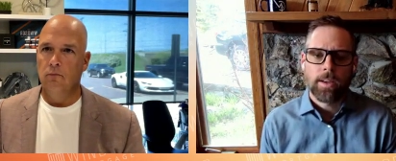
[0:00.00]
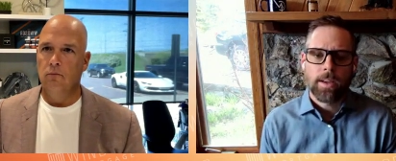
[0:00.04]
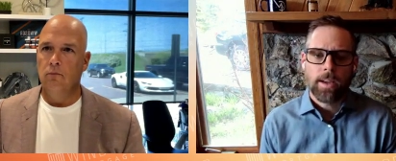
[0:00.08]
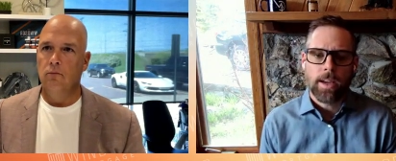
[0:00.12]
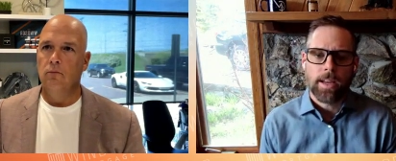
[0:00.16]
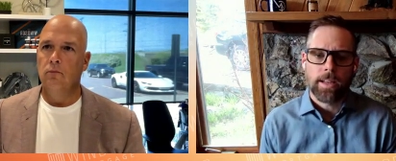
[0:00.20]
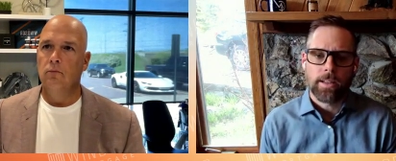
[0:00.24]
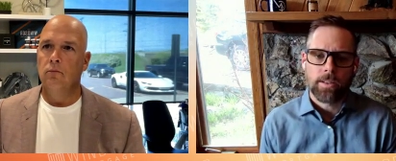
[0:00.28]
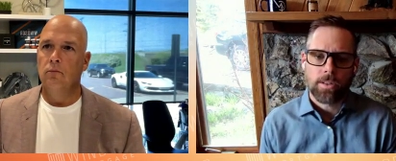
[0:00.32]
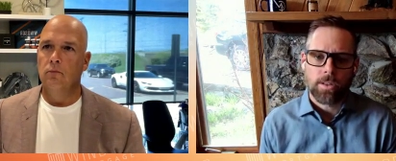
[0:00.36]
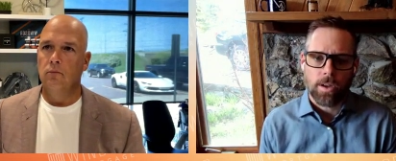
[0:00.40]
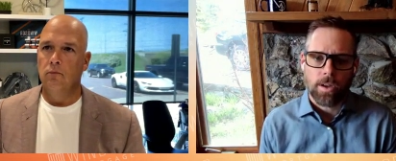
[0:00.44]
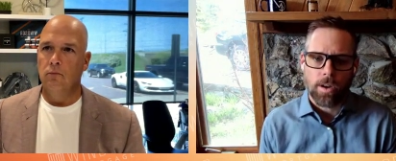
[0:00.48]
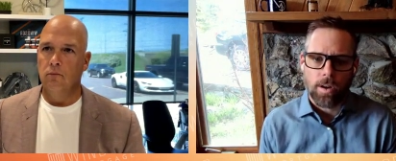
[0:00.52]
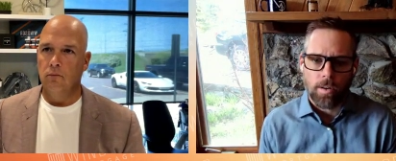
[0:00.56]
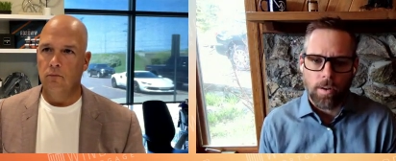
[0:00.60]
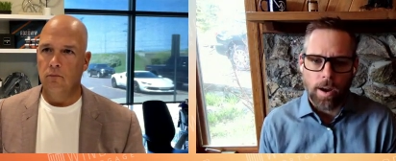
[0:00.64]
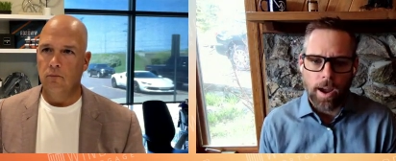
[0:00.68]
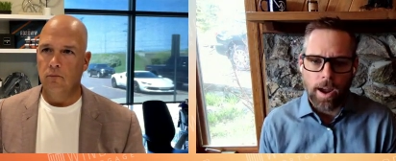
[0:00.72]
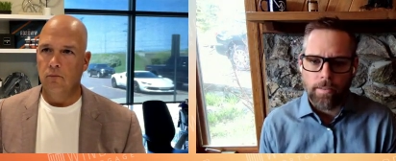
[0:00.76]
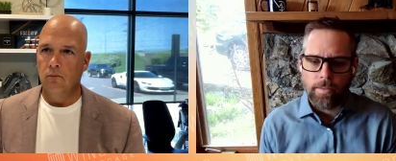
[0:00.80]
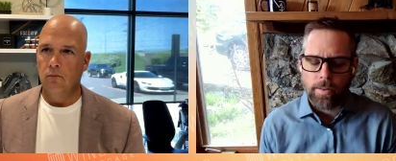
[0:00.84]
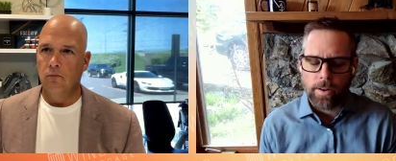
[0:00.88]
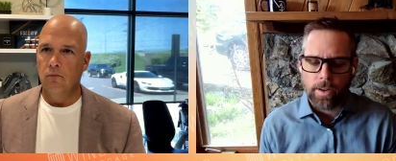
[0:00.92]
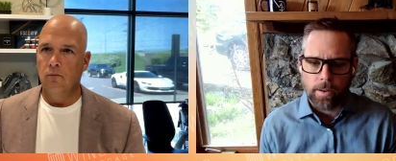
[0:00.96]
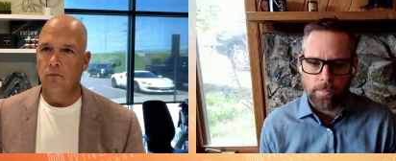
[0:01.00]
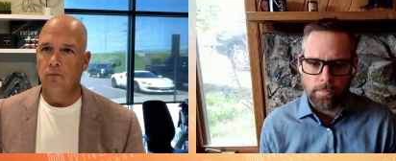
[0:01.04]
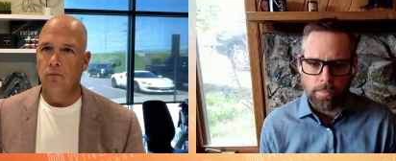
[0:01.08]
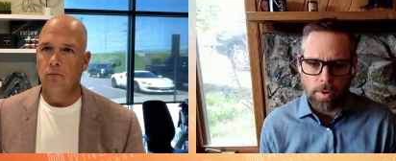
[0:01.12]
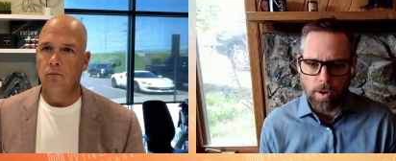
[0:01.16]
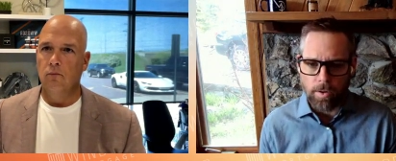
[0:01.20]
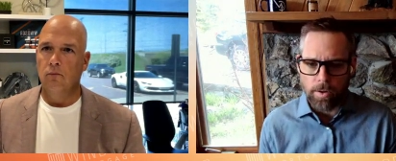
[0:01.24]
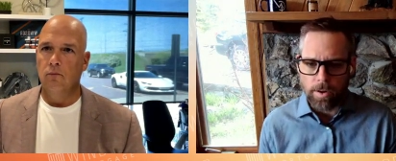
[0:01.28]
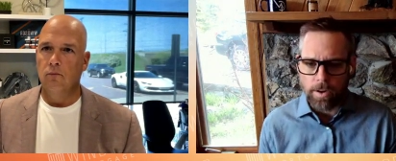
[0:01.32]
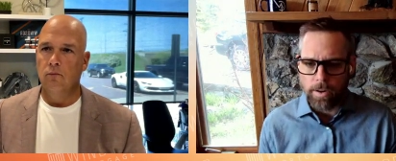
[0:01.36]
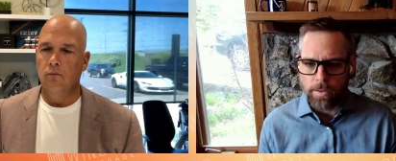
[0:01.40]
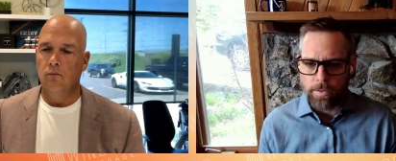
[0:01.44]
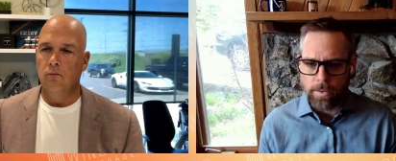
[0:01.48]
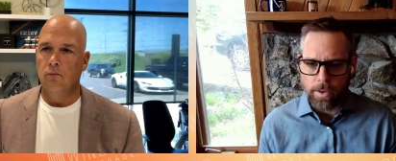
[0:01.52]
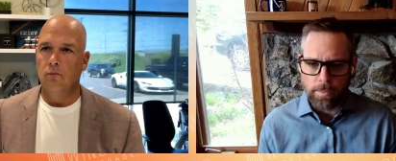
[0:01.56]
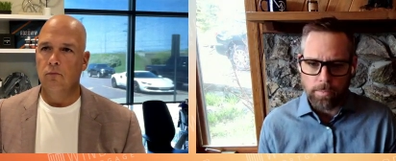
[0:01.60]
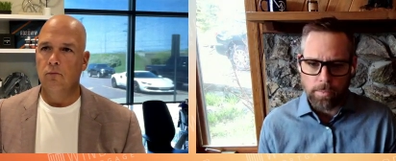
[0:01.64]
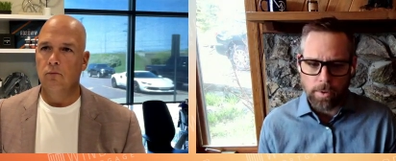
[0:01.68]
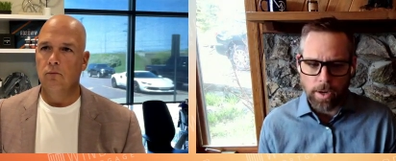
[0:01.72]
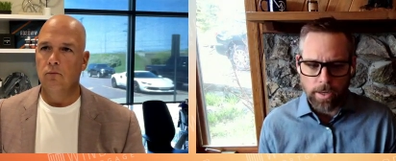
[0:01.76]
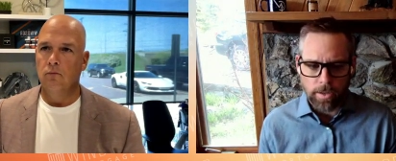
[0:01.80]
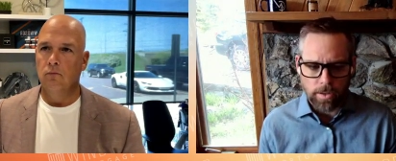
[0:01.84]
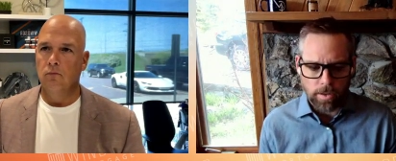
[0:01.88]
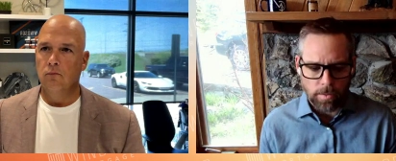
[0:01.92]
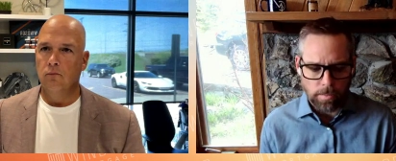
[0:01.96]
Speaker 1: and so every component of the
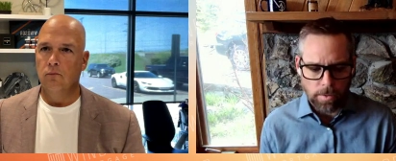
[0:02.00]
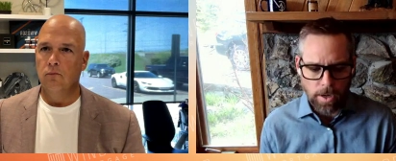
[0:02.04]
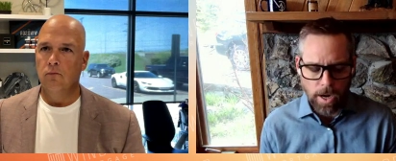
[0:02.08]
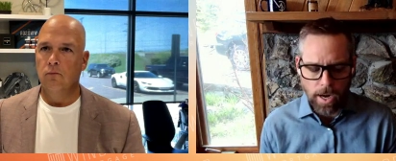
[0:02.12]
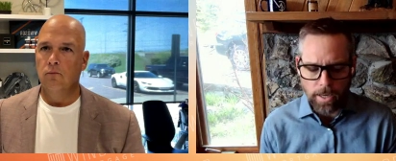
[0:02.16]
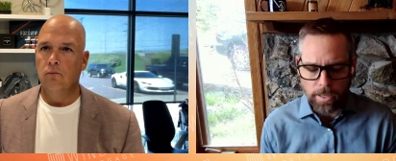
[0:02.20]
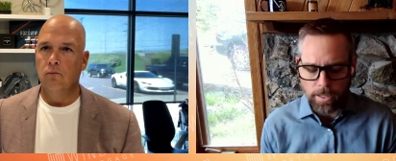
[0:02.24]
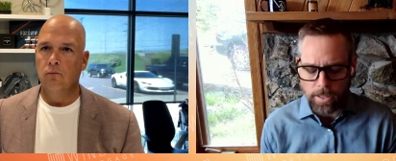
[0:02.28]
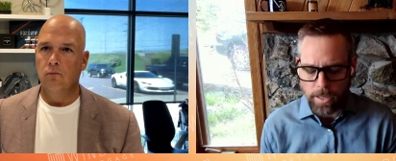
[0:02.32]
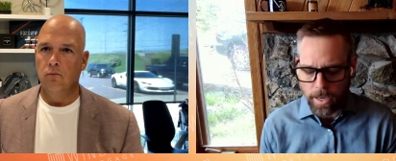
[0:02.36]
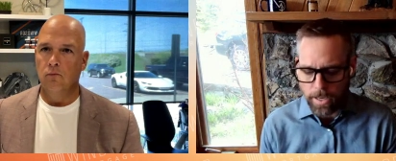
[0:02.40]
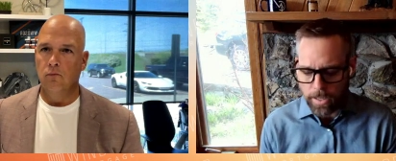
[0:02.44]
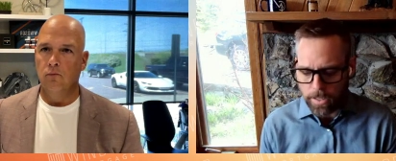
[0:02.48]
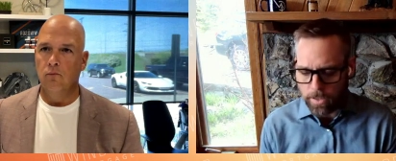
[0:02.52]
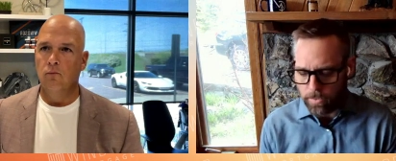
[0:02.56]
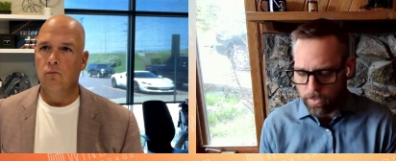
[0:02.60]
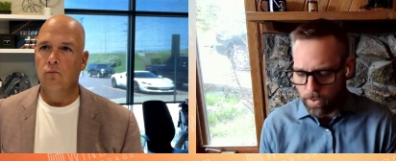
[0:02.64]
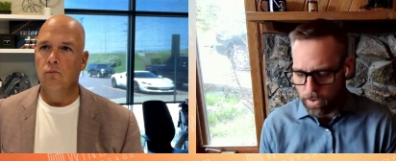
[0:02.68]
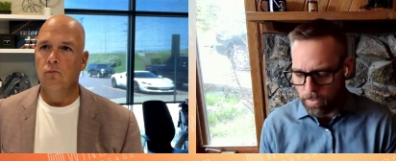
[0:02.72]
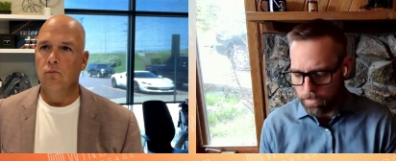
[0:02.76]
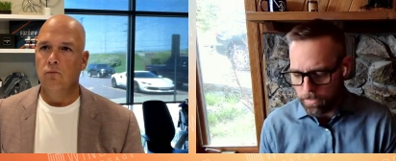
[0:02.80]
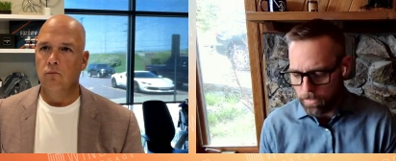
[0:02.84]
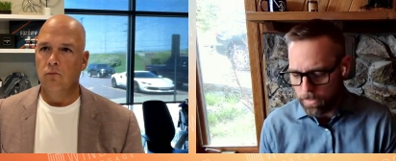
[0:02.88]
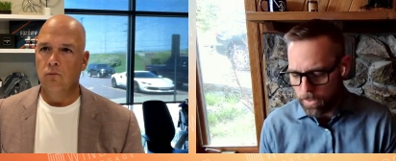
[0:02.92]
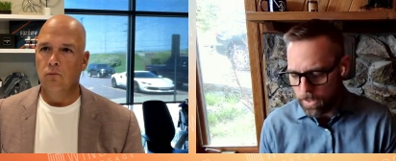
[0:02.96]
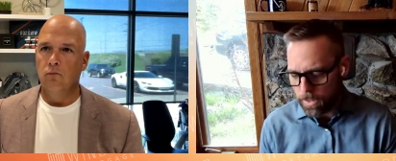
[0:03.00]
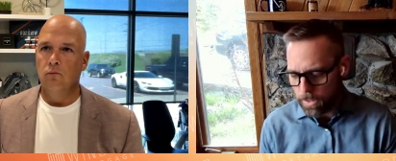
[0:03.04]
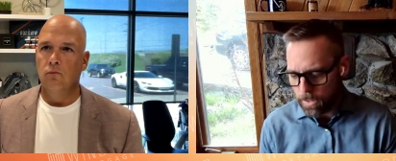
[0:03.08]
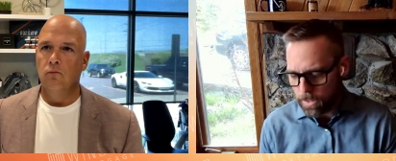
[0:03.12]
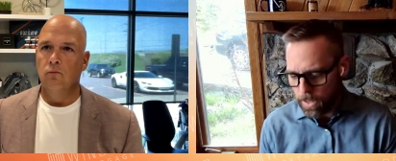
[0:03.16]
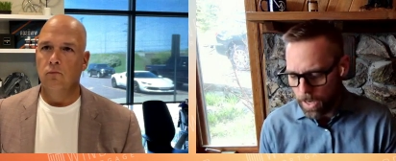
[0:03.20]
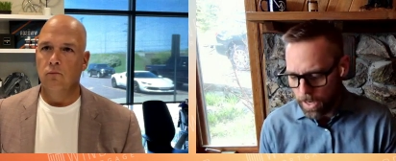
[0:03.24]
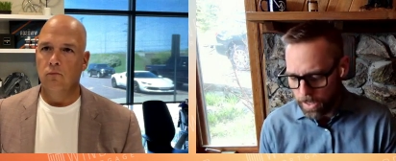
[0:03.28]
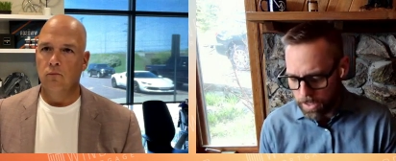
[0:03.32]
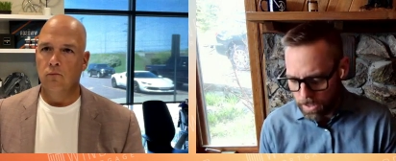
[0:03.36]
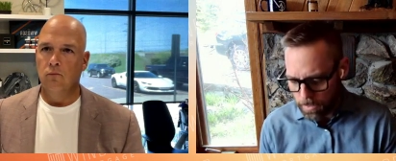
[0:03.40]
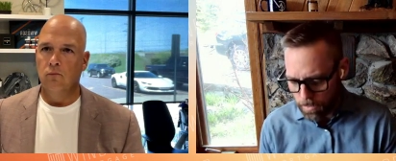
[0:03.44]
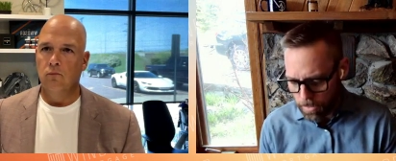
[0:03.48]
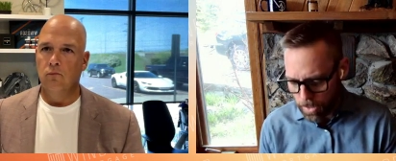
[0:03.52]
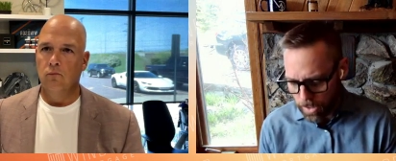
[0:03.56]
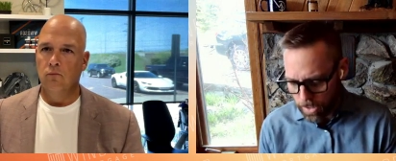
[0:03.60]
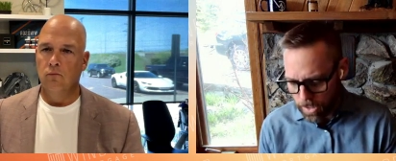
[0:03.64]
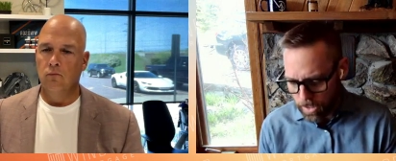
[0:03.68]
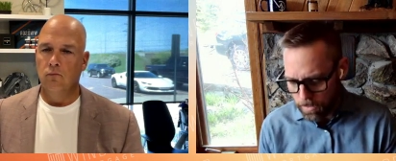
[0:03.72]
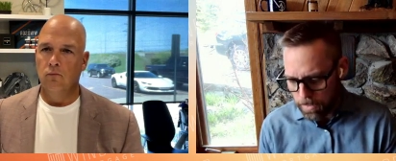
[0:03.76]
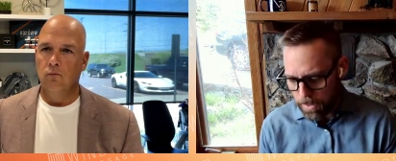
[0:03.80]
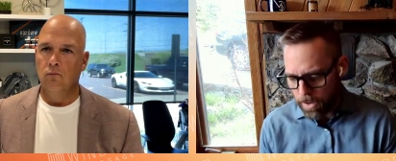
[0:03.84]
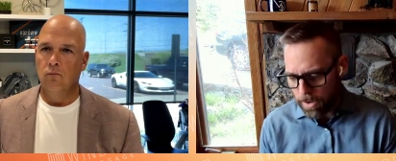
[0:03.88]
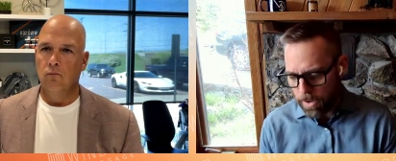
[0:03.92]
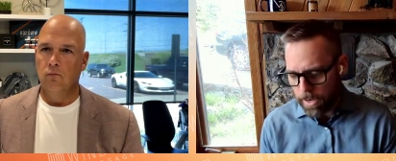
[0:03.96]
appraisal process, from customer
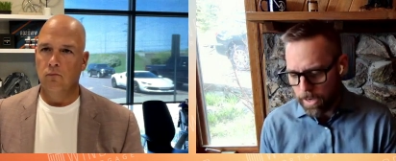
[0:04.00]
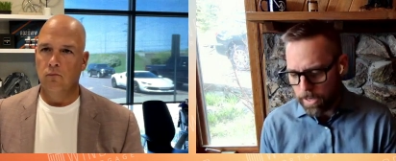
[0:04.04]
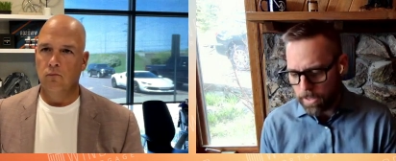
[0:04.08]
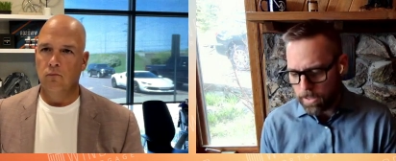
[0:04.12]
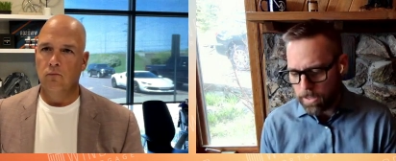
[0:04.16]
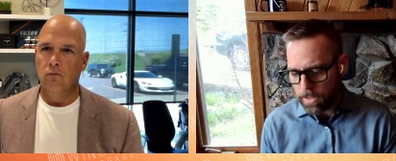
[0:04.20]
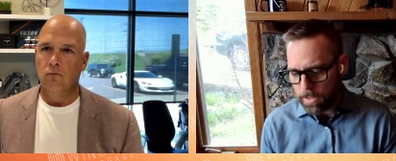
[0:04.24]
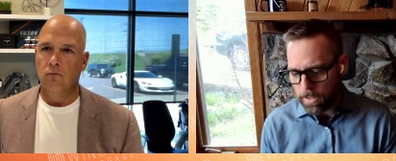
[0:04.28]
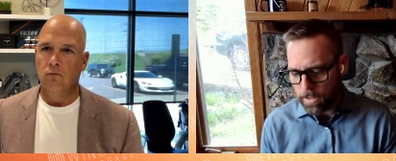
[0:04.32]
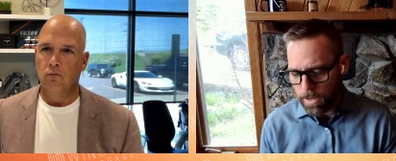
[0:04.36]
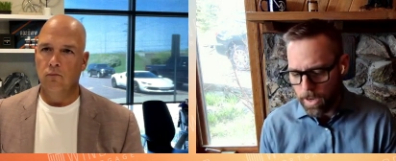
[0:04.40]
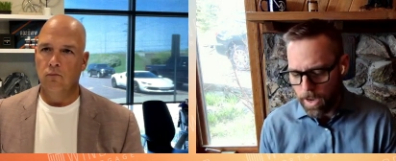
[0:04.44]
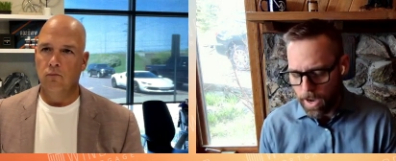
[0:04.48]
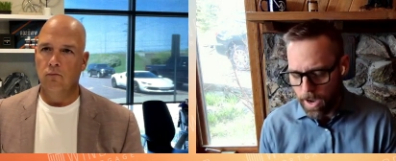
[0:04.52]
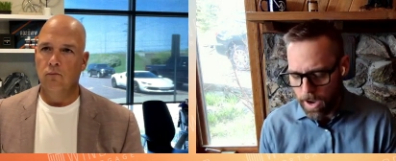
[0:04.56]
experience,